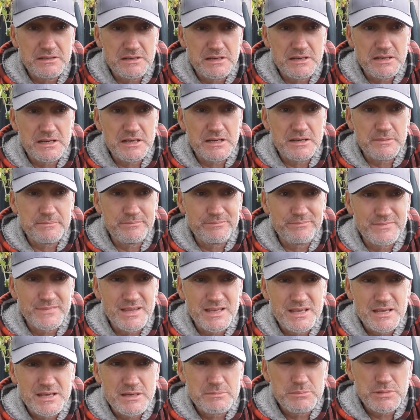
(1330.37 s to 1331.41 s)
Um,
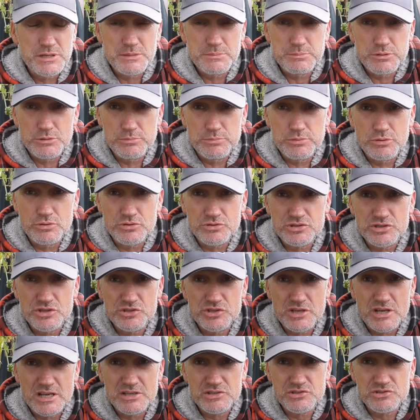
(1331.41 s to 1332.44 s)
people put
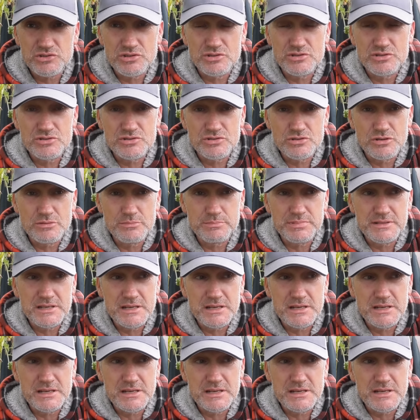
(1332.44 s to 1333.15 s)
suggestions up,